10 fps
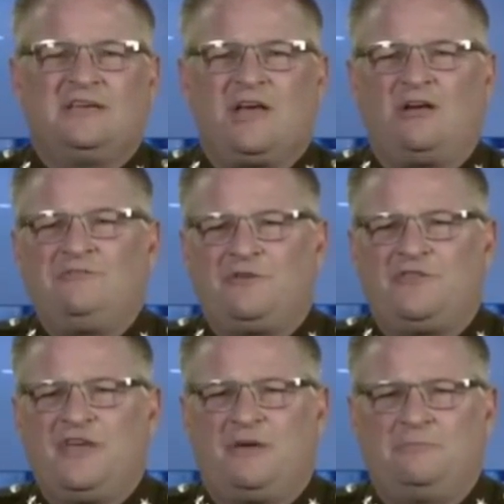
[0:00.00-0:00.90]
not only for
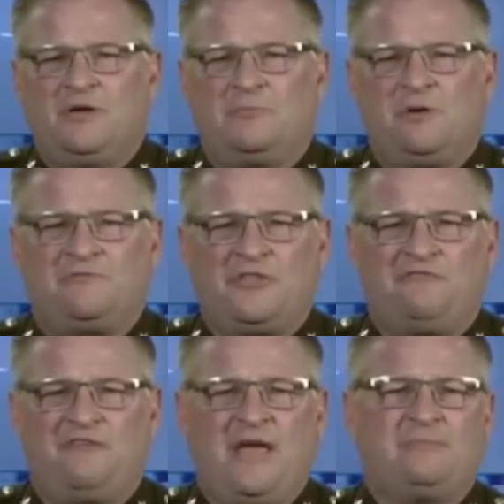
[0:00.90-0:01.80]
them, but for
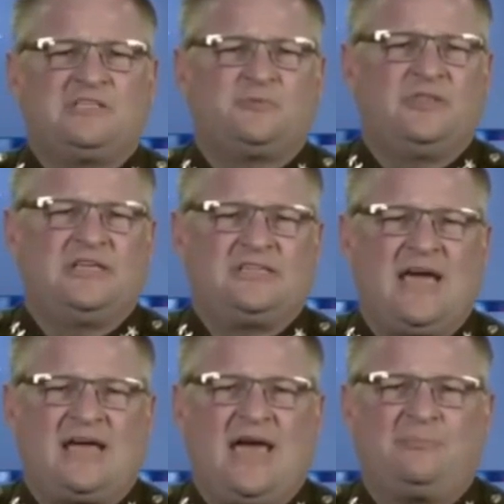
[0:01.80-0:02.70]
their families when the
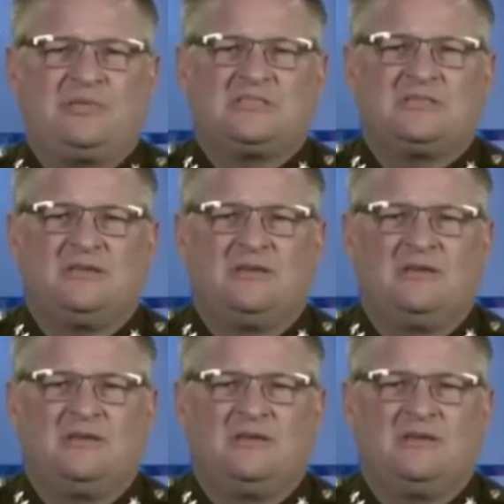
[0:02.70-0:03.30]
attack happens.